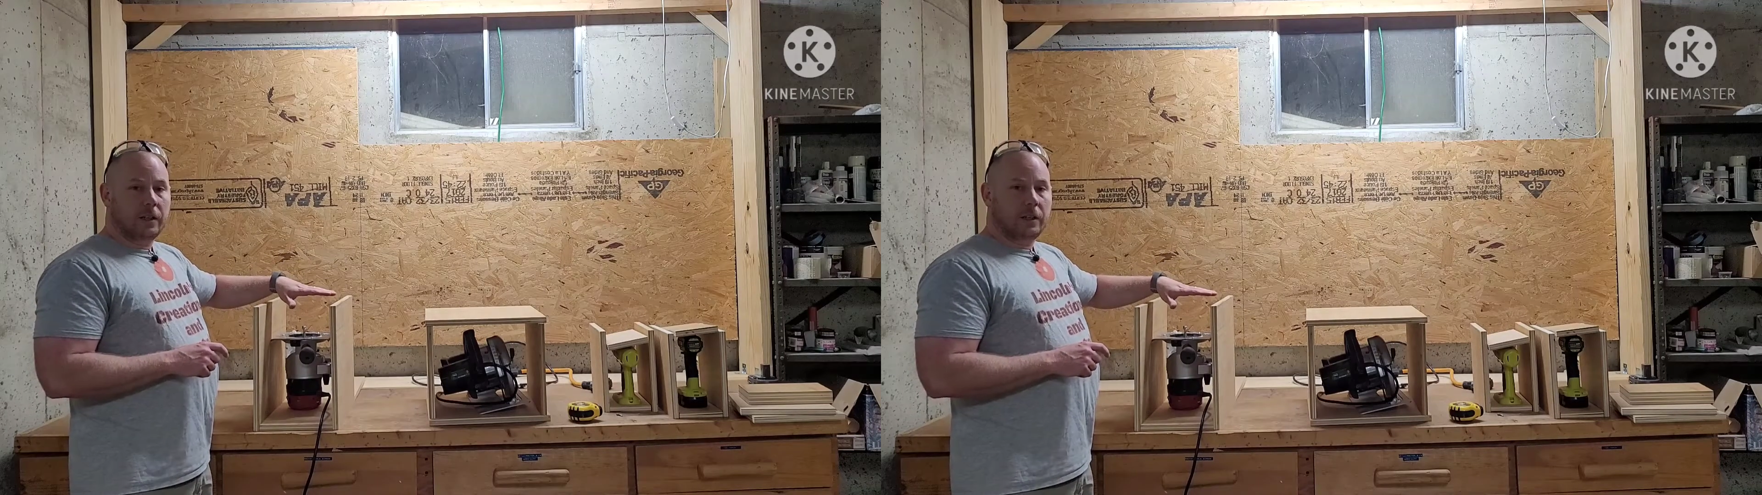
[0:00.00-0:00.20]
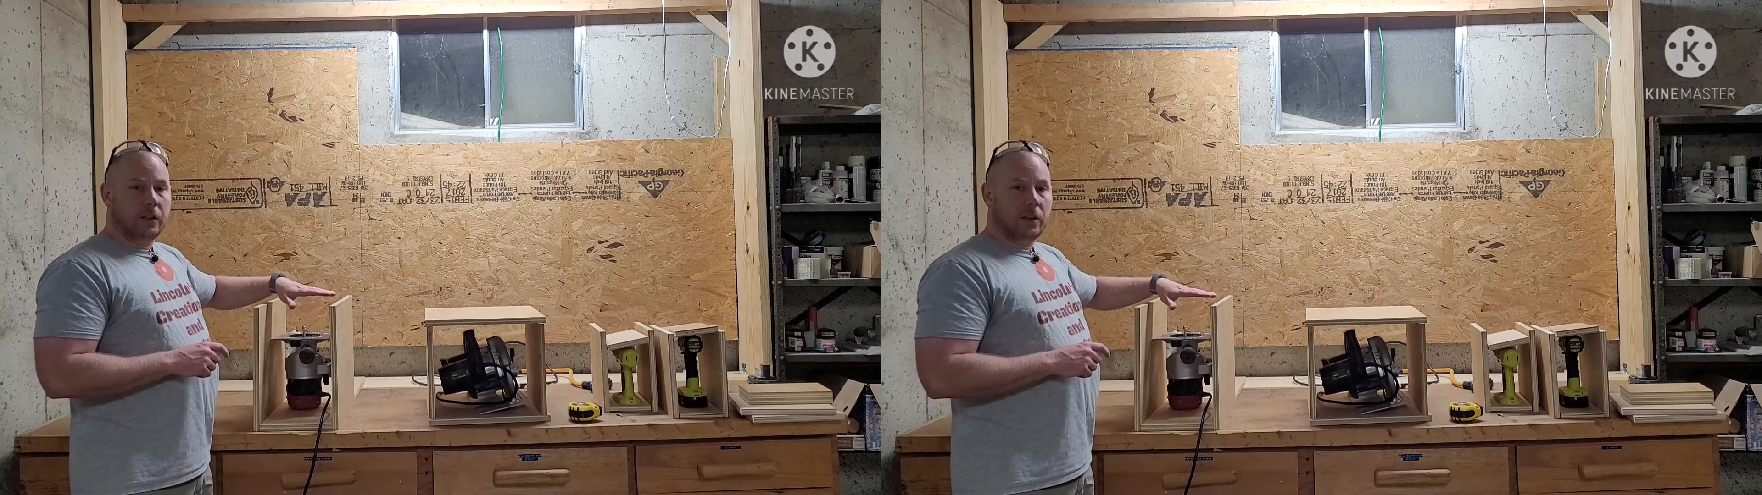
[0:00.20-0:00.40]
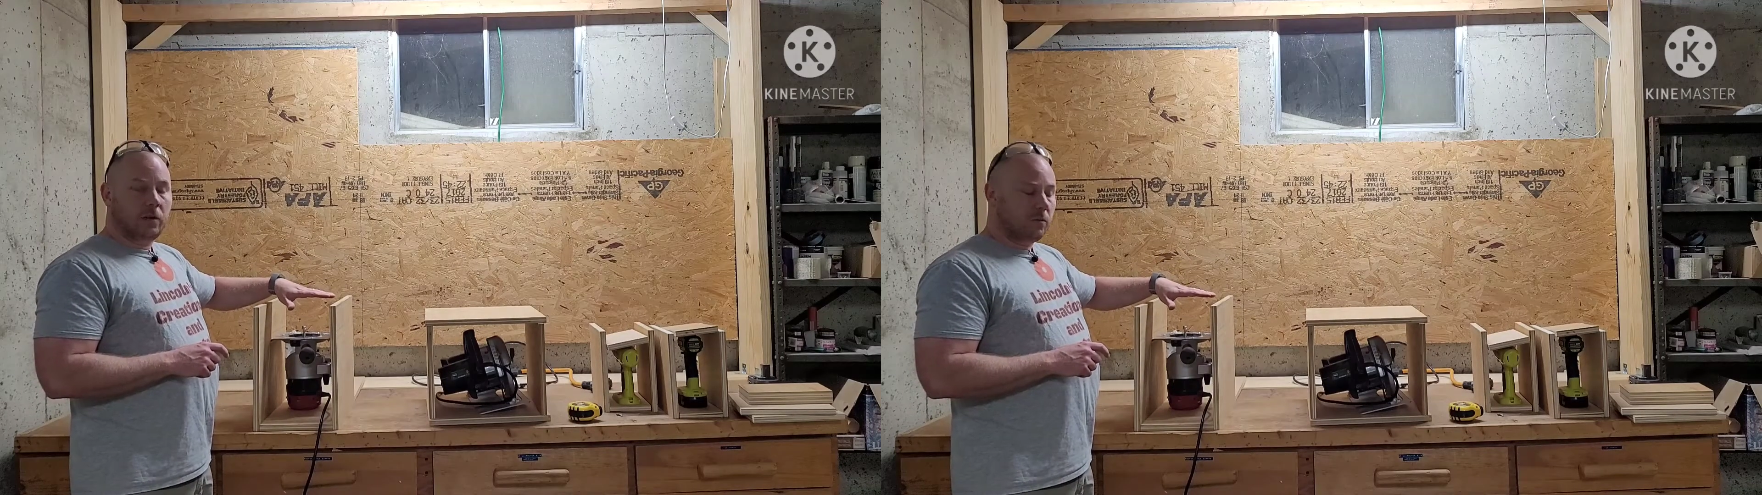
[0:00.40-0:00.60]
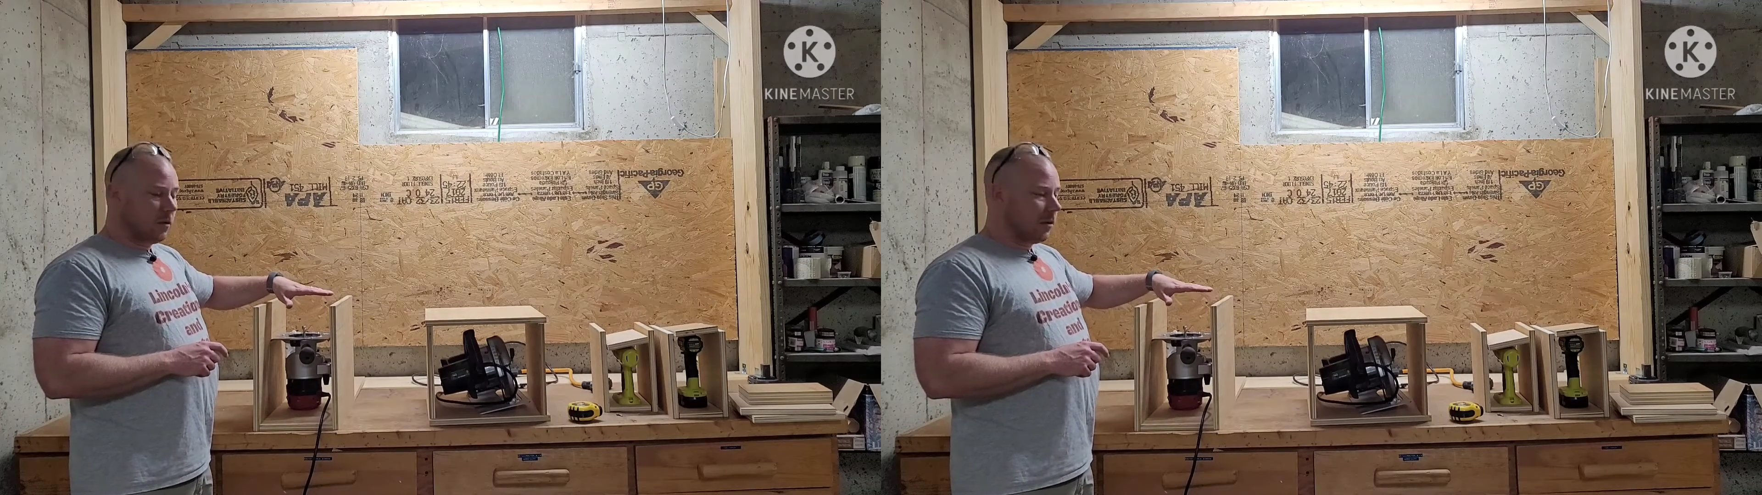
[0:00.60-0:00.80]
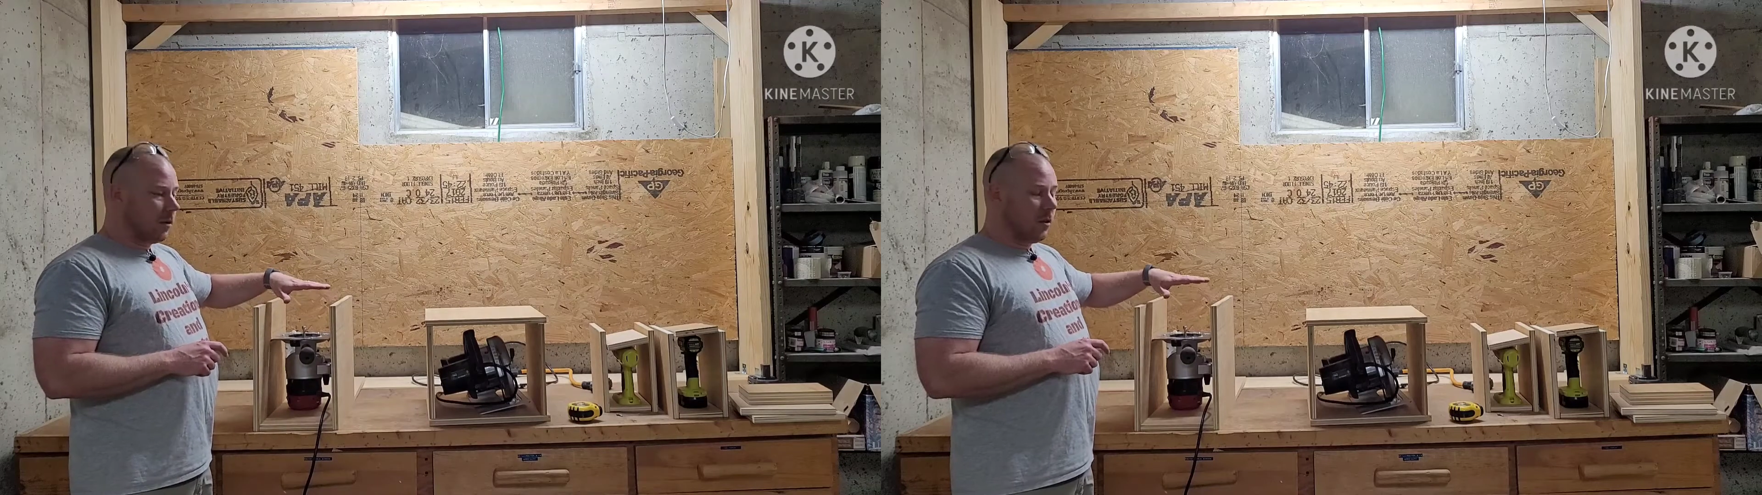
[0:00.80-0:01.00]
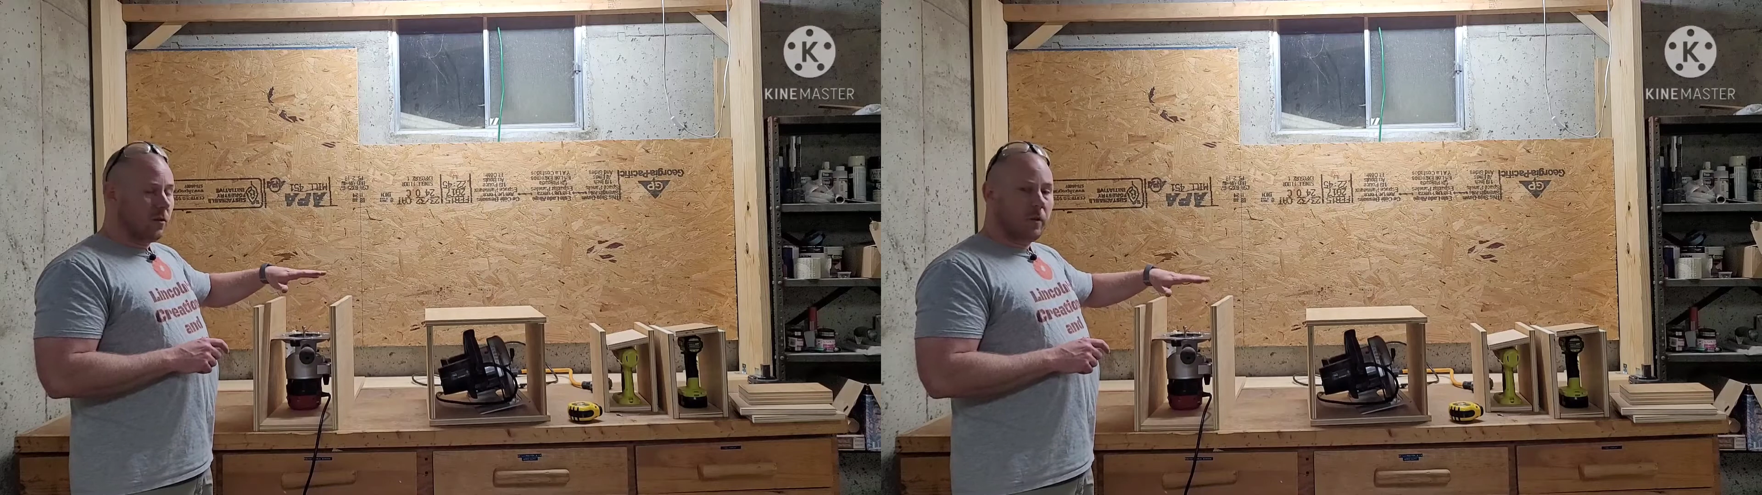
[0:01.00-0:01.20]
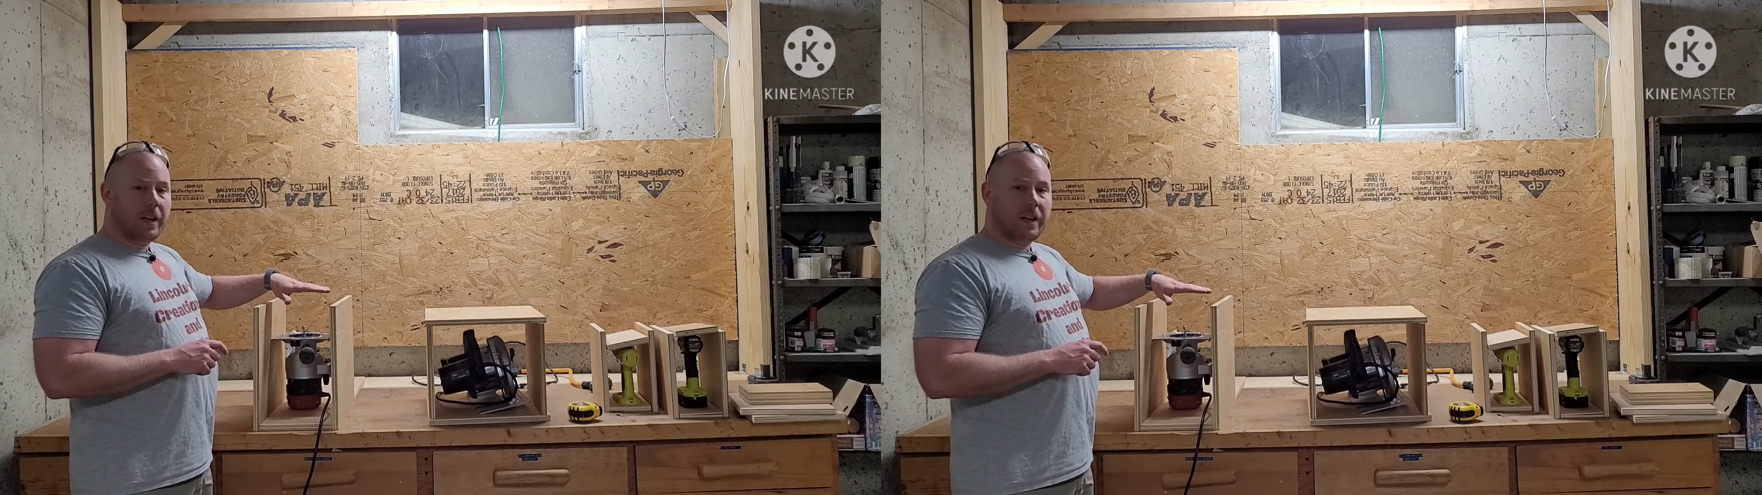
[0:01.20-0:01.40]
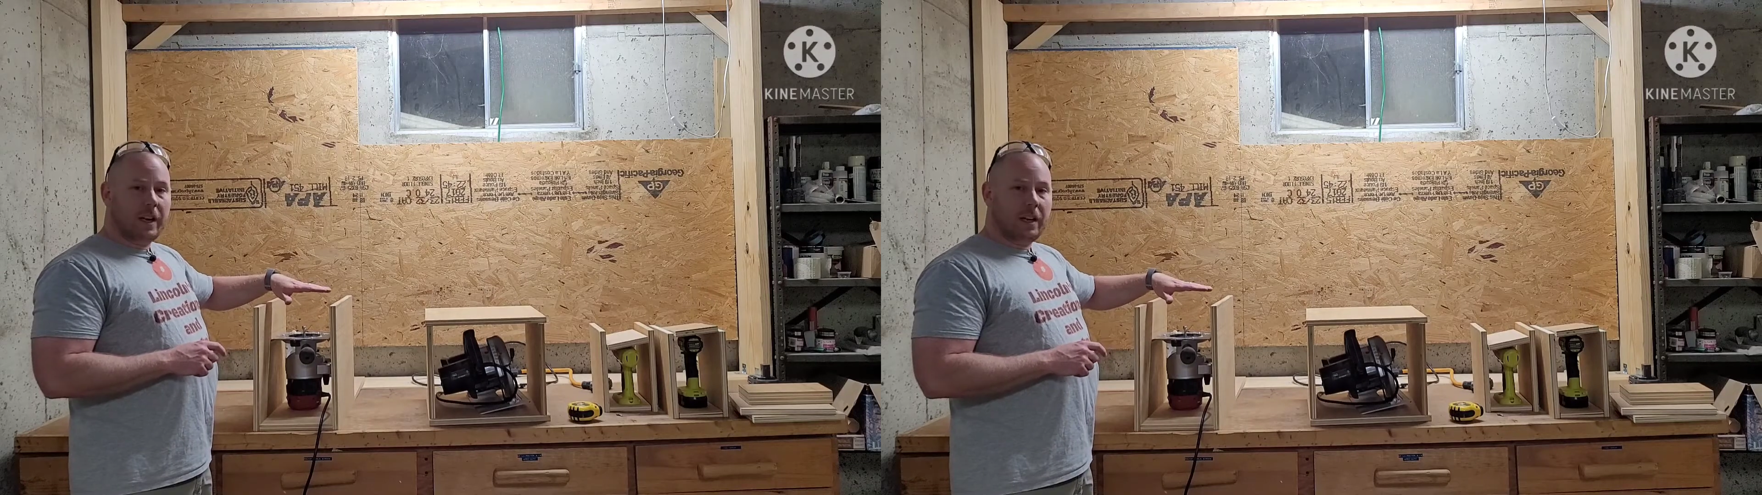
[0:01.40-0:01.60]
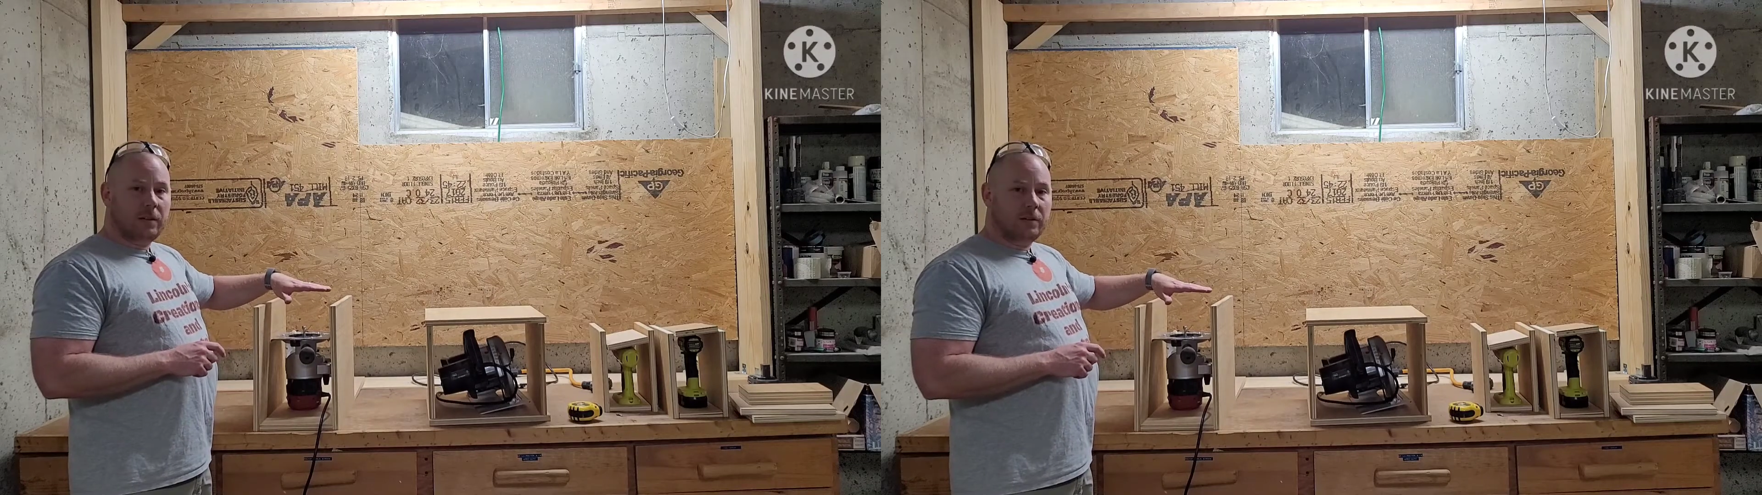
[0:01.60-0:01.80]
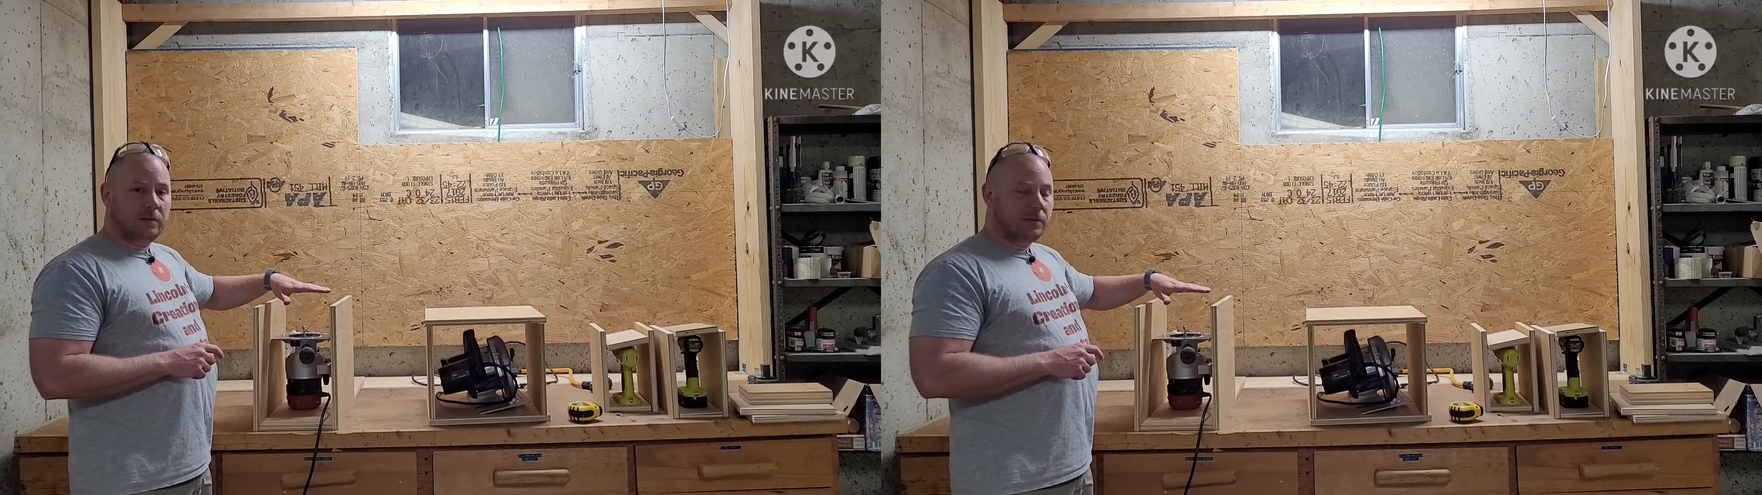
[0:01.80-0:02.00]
So right now,